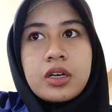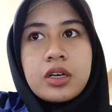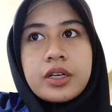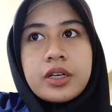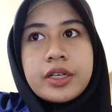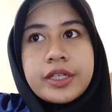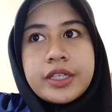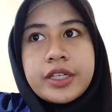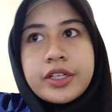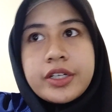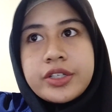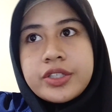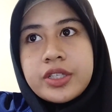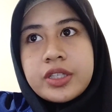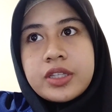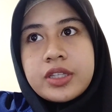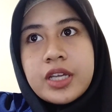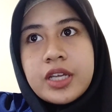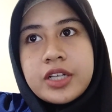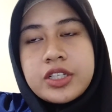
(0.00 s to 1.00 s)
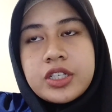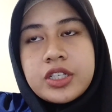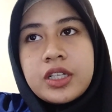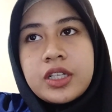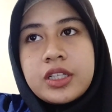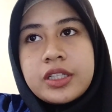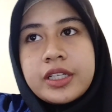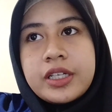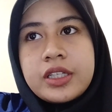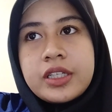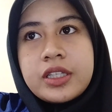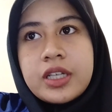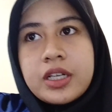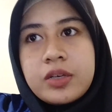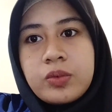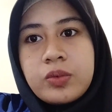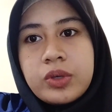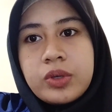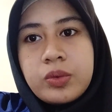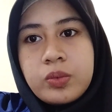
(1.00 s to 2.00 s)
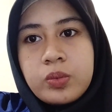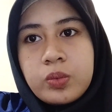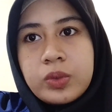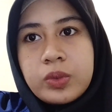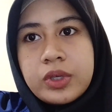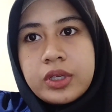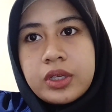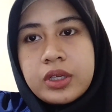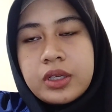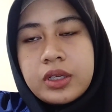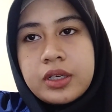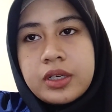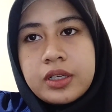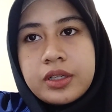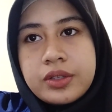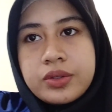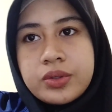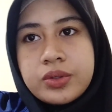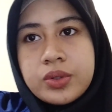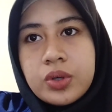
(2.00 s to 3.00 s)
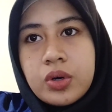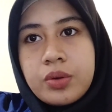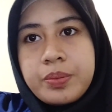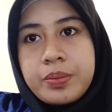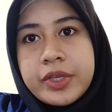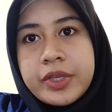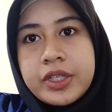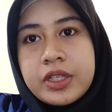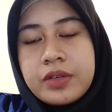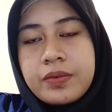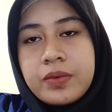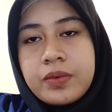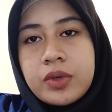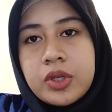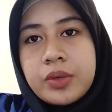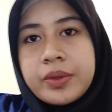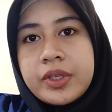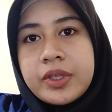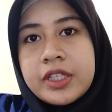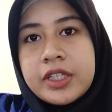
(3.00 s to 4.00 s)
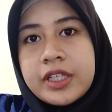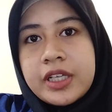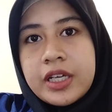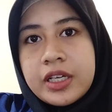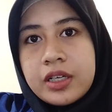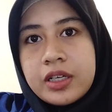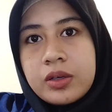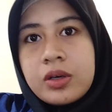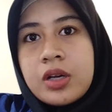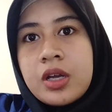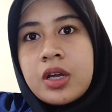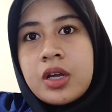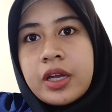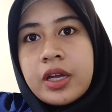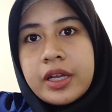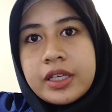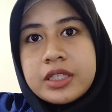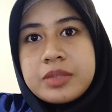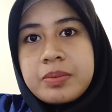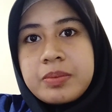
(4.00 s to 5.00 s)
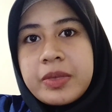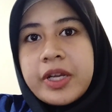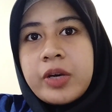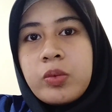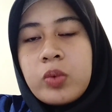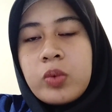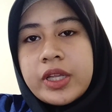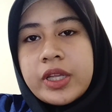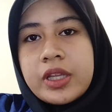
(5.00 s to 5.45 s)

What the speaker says: Here's a link that we need to open the following link and explain what